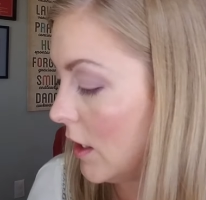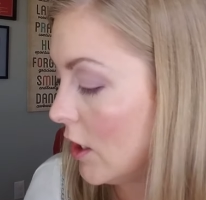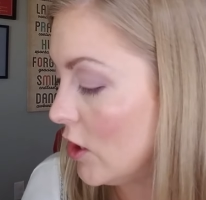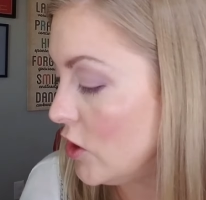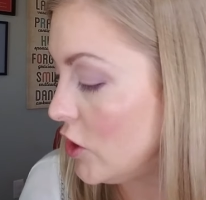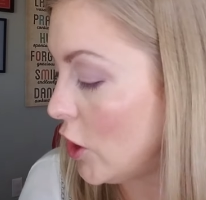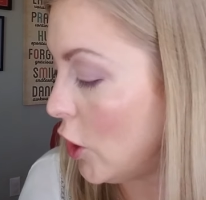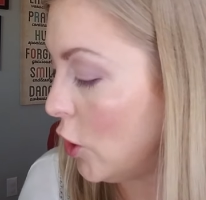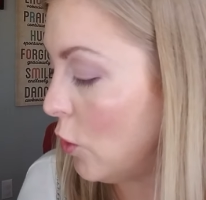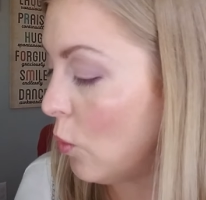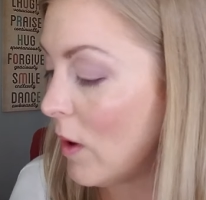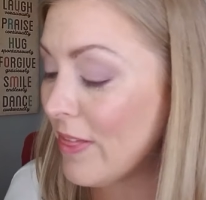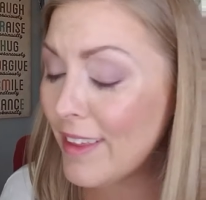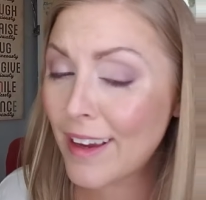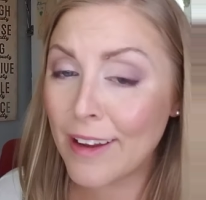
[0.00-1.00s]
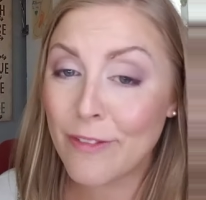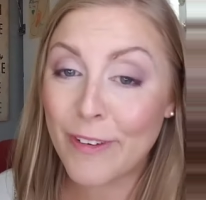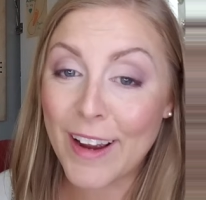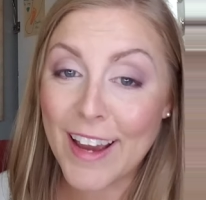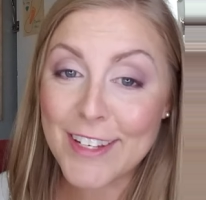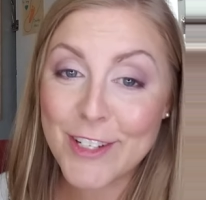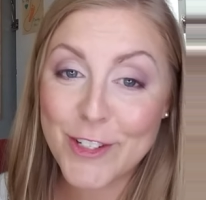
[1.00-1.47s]
So one thing I
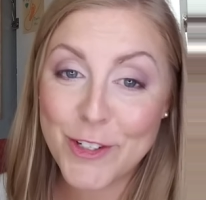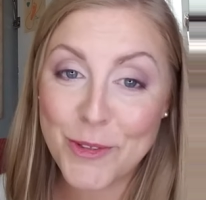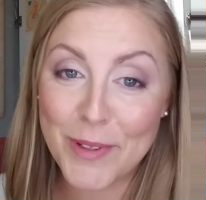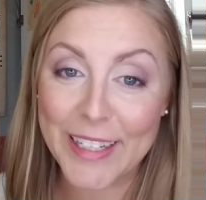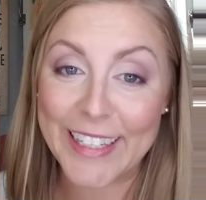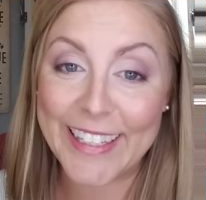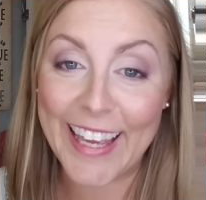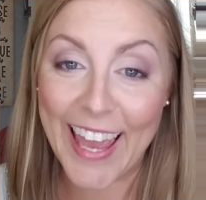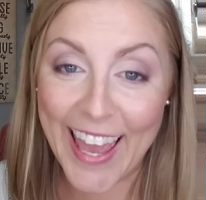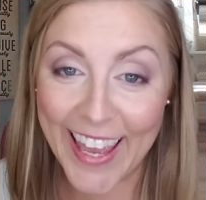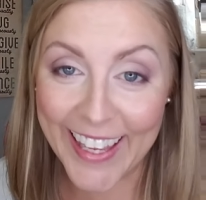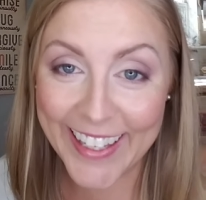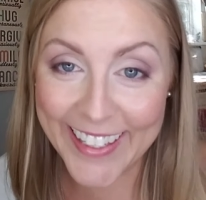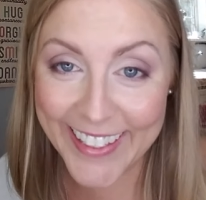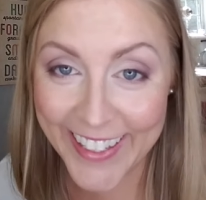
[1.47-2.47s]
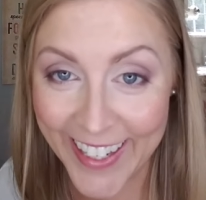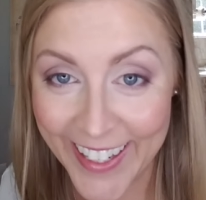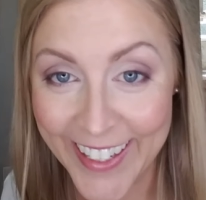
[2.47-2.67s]
forgot to do again.